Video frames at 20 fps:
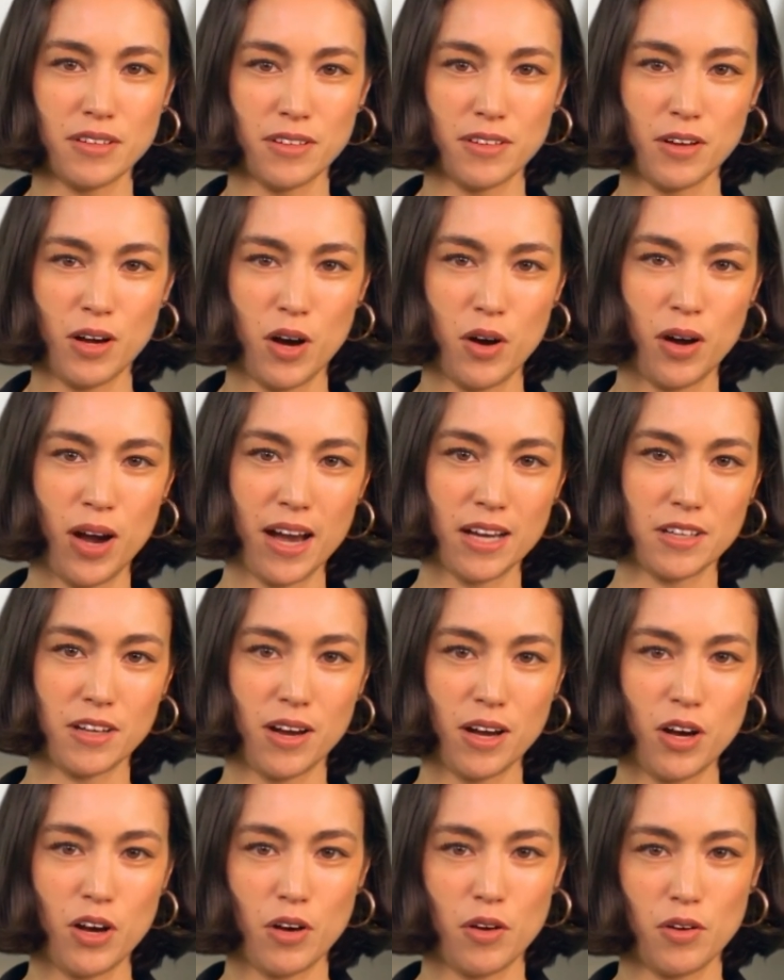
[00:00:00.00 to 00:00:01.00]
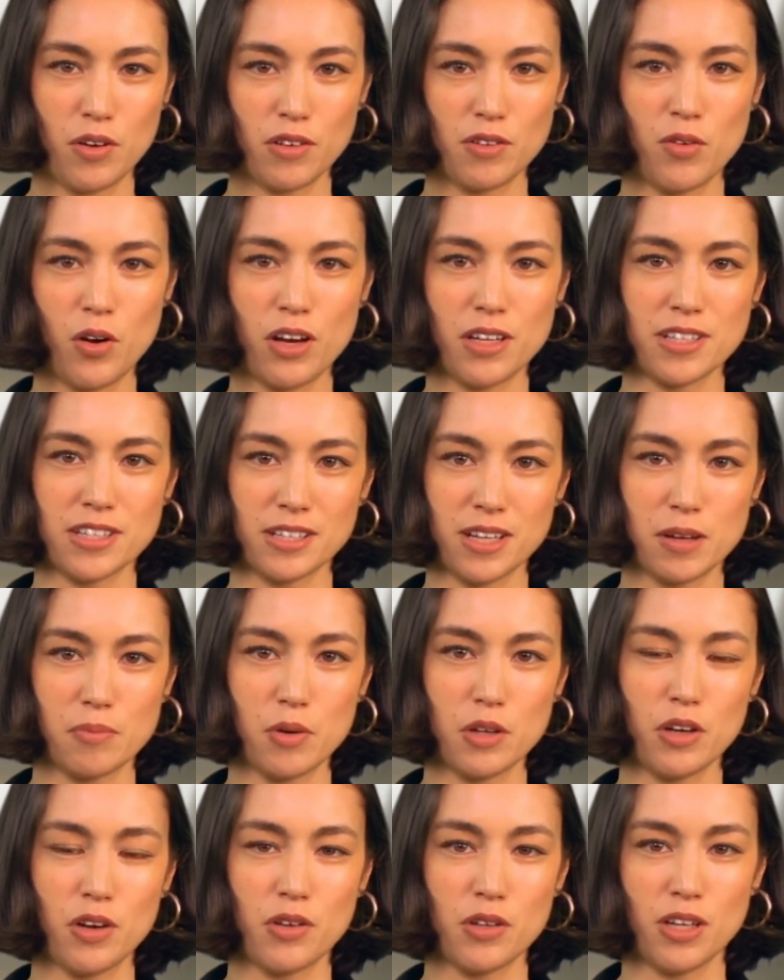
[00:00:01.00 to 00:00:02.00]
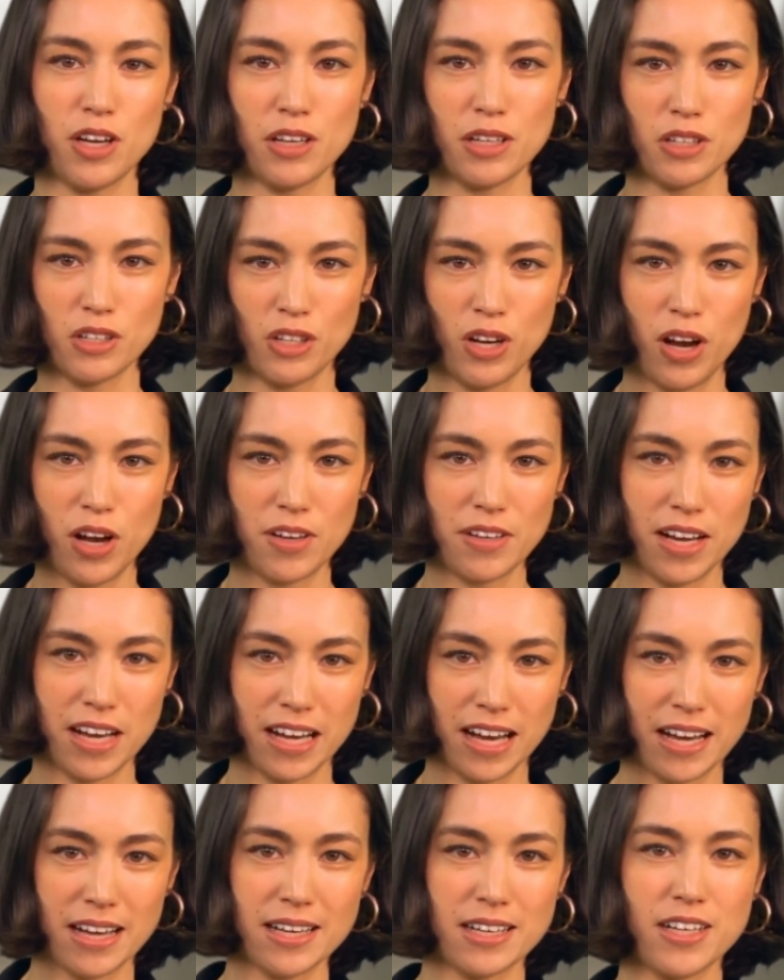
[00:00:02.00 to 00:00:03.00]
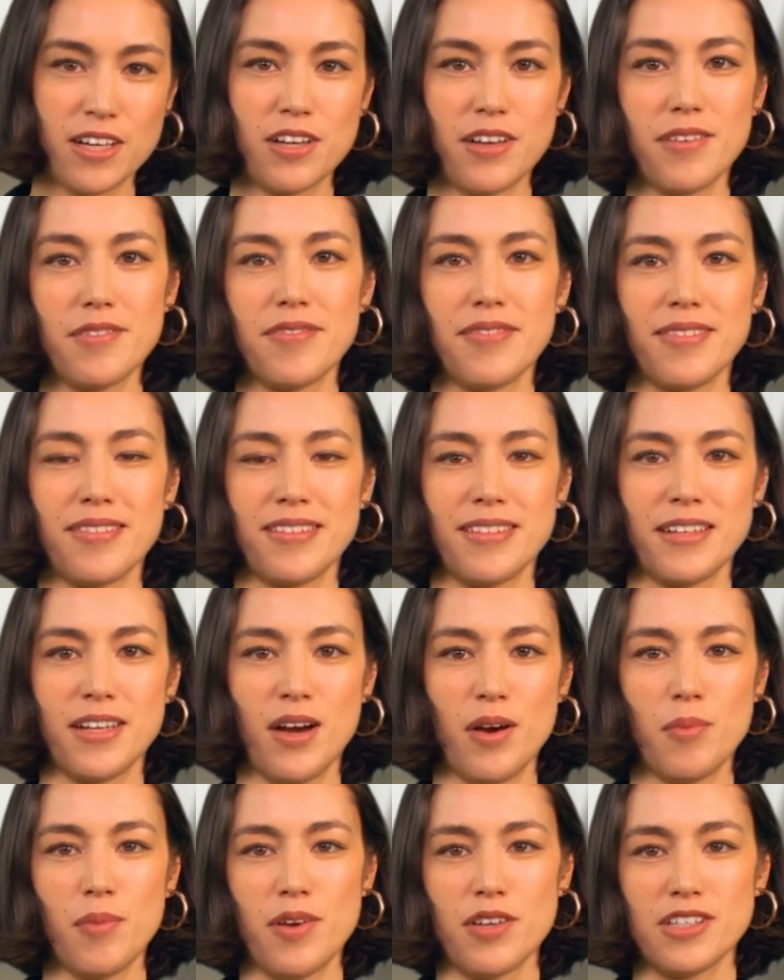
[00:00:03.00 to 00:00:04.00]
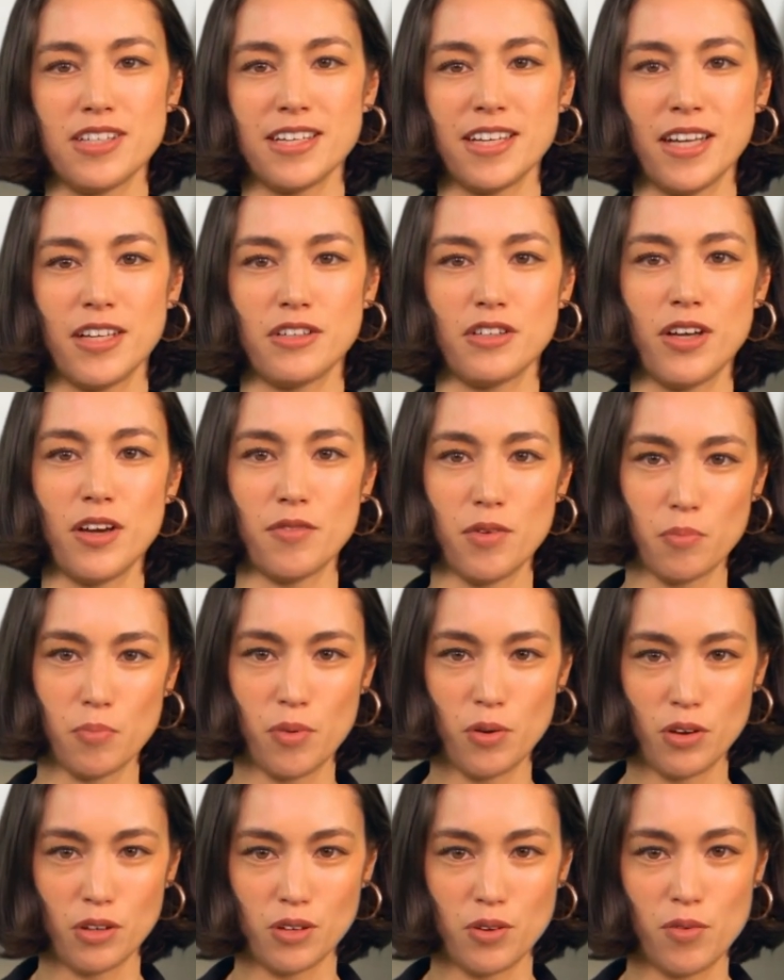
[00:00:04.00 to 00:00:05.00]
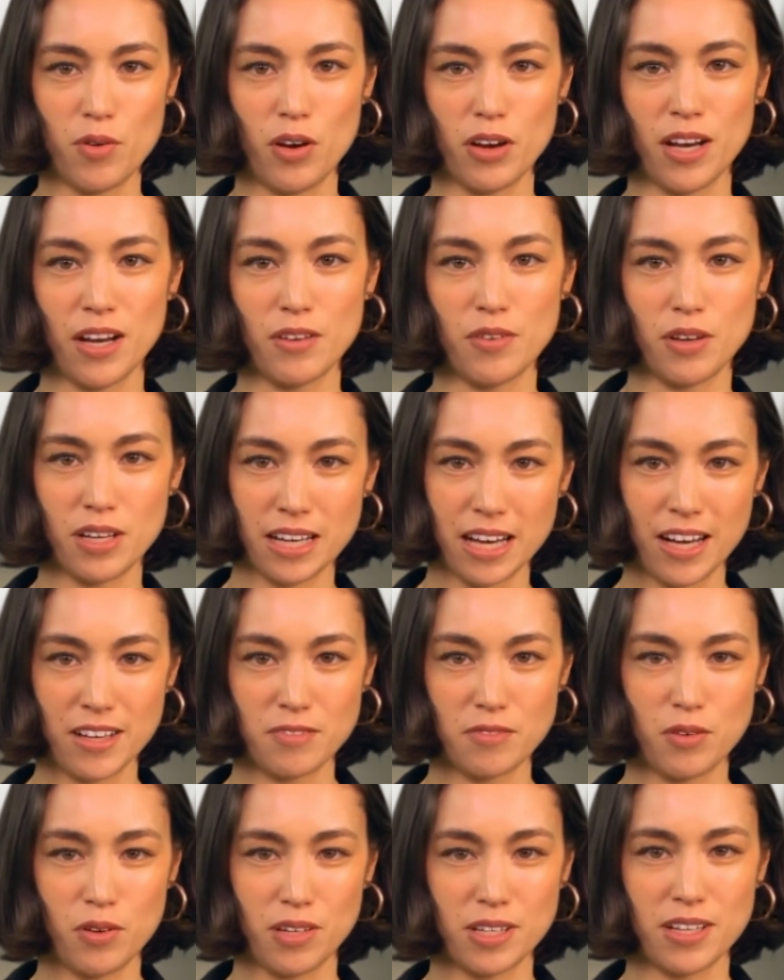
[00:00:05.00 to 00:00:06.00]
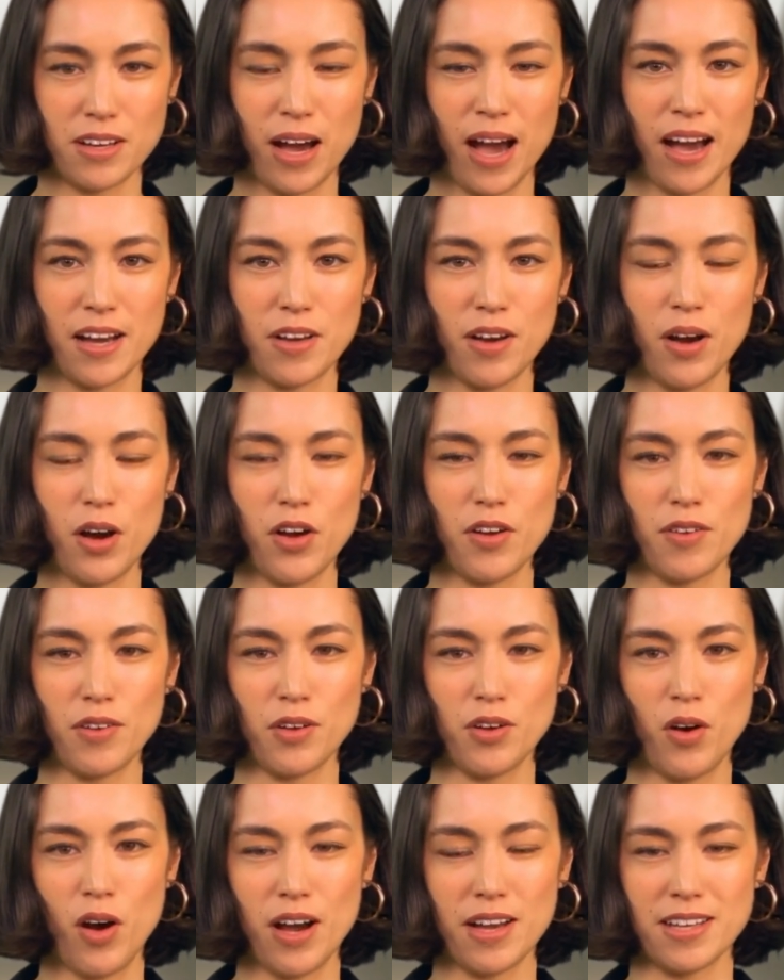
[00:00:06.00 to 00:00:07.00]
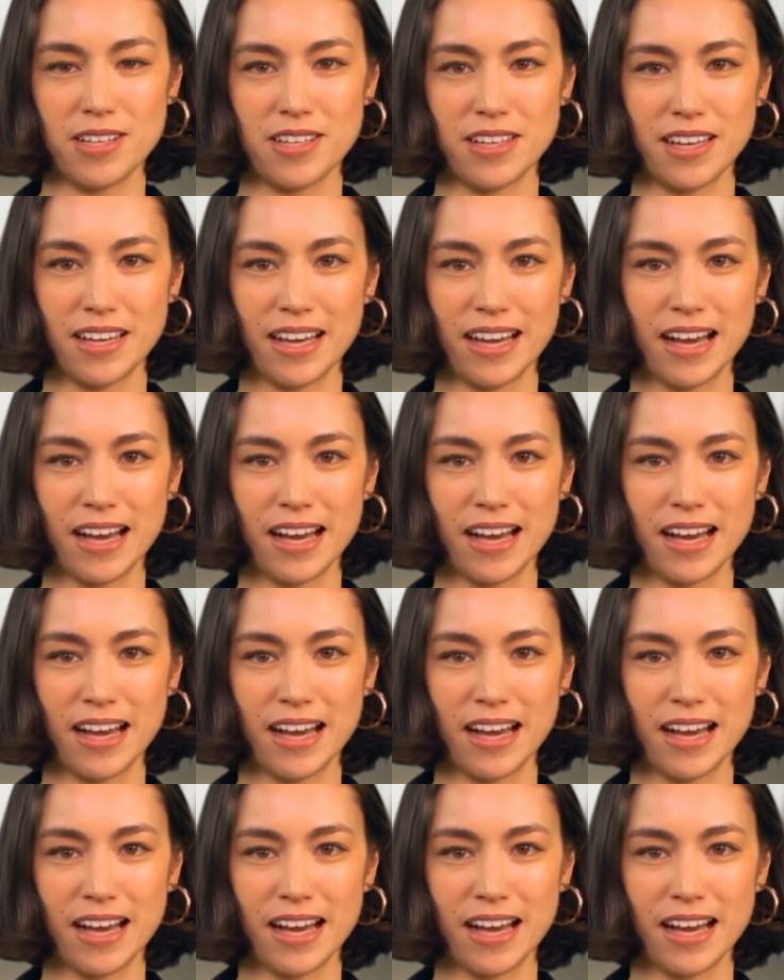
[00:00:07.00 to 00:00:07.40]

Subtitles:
No alcohol or drugs shall be used on the job at any time. No personnel shall report to work under the influence of alcohol or drugs.